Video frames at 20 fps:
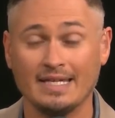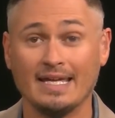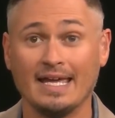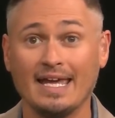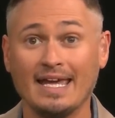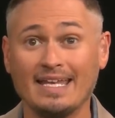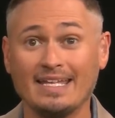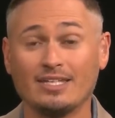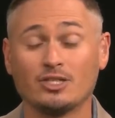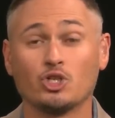
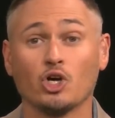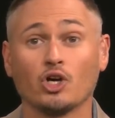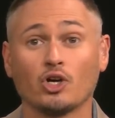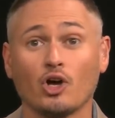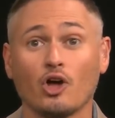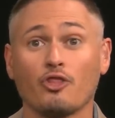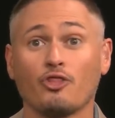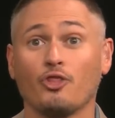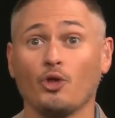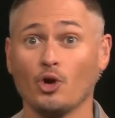It took
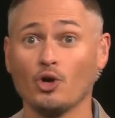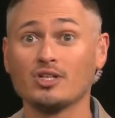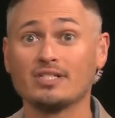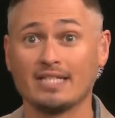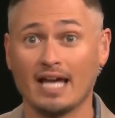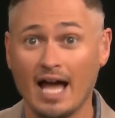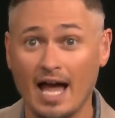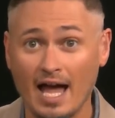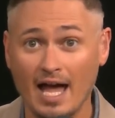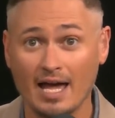a third
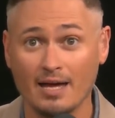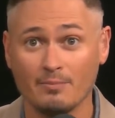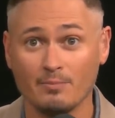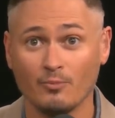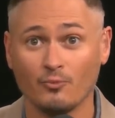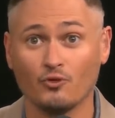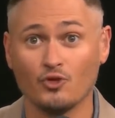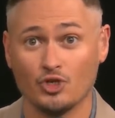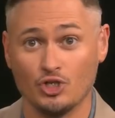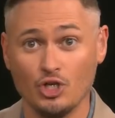time
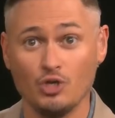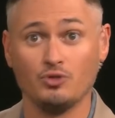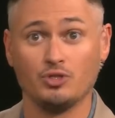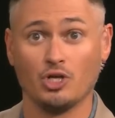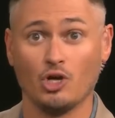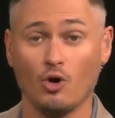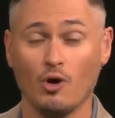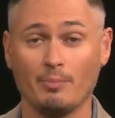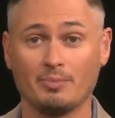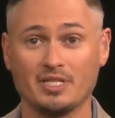for dude to
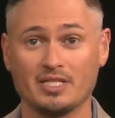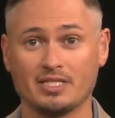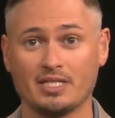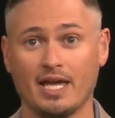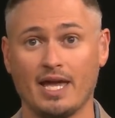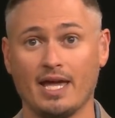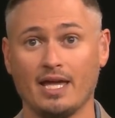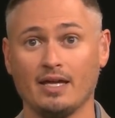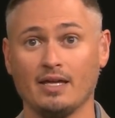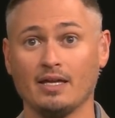go up to
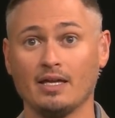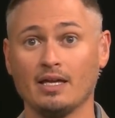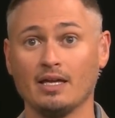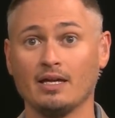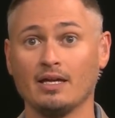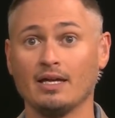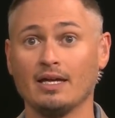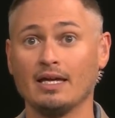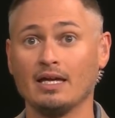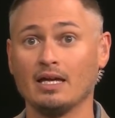say,
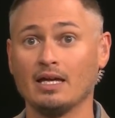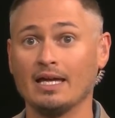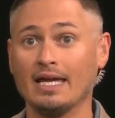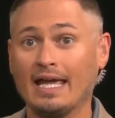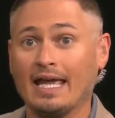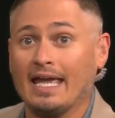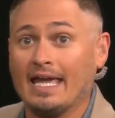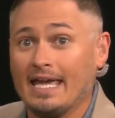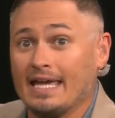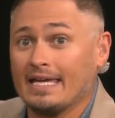
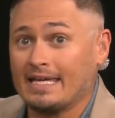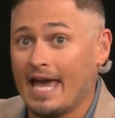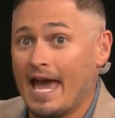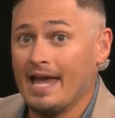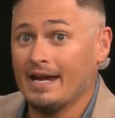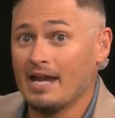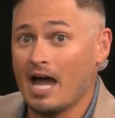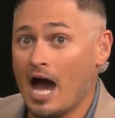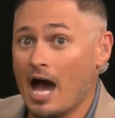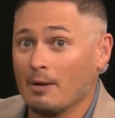he
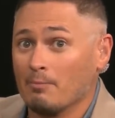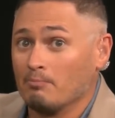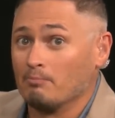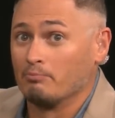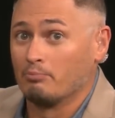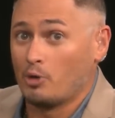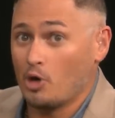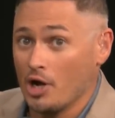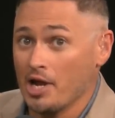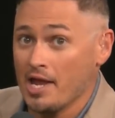cannot
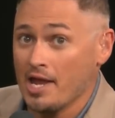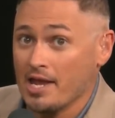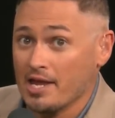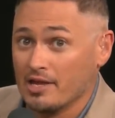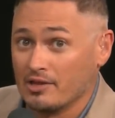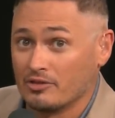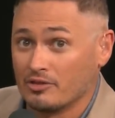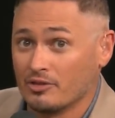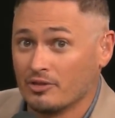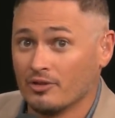
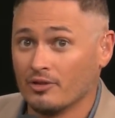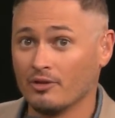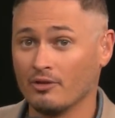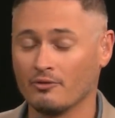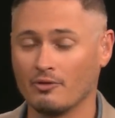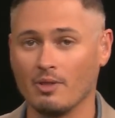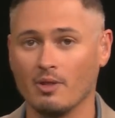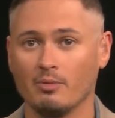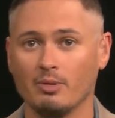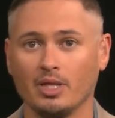breathe.
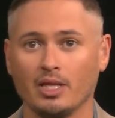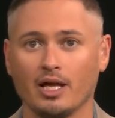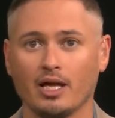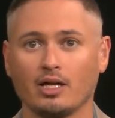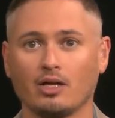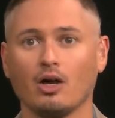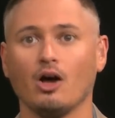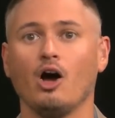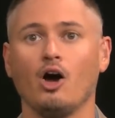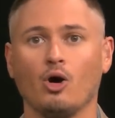For them to be
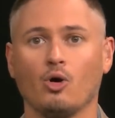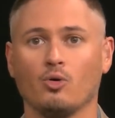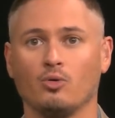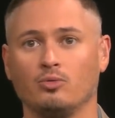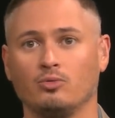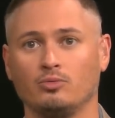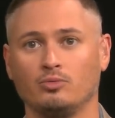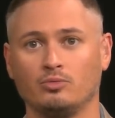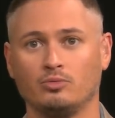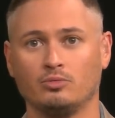like, oh,
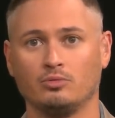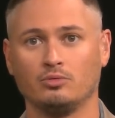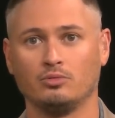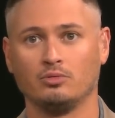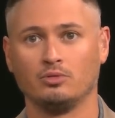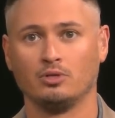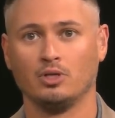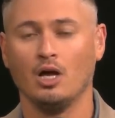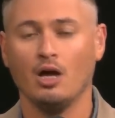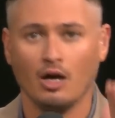
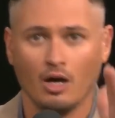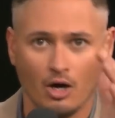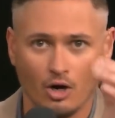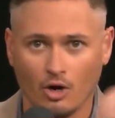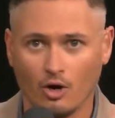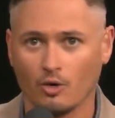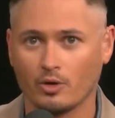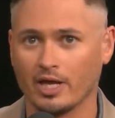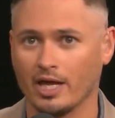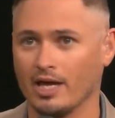
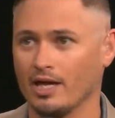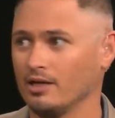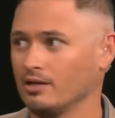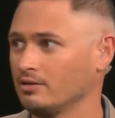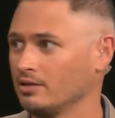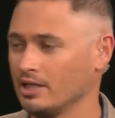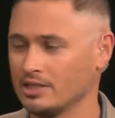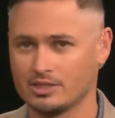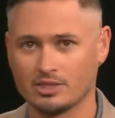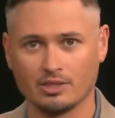oh, okay,
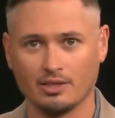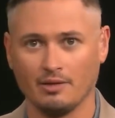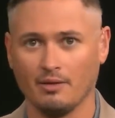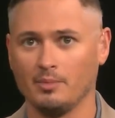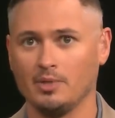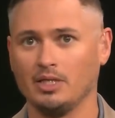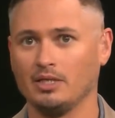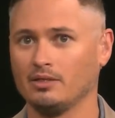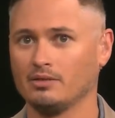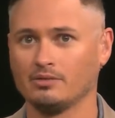let's let
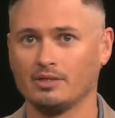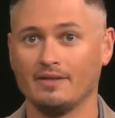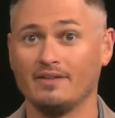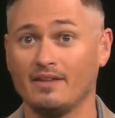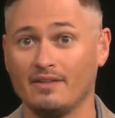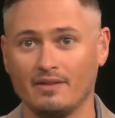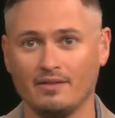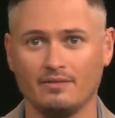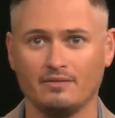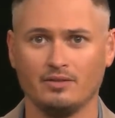me, and
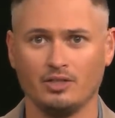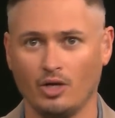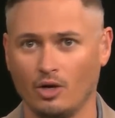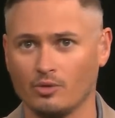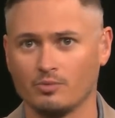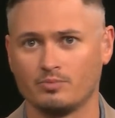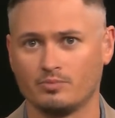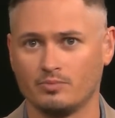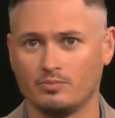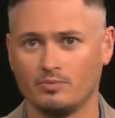then you
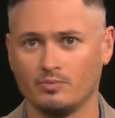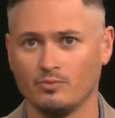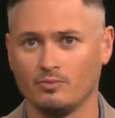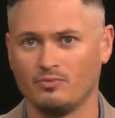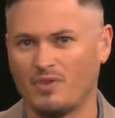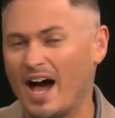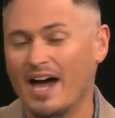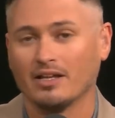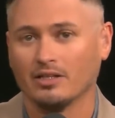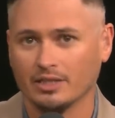know
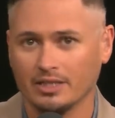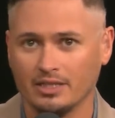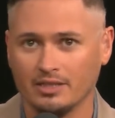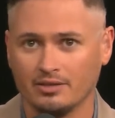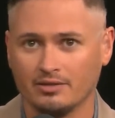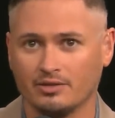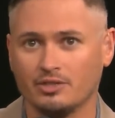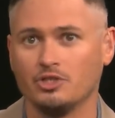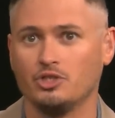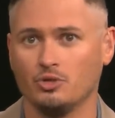Finally,
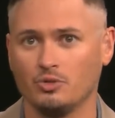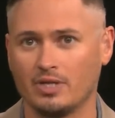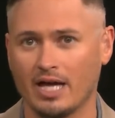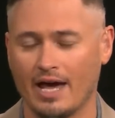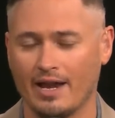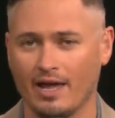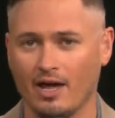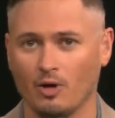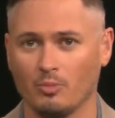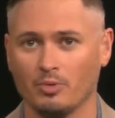the dude
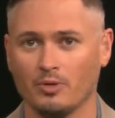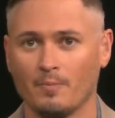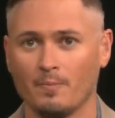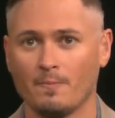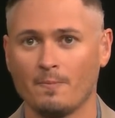got help.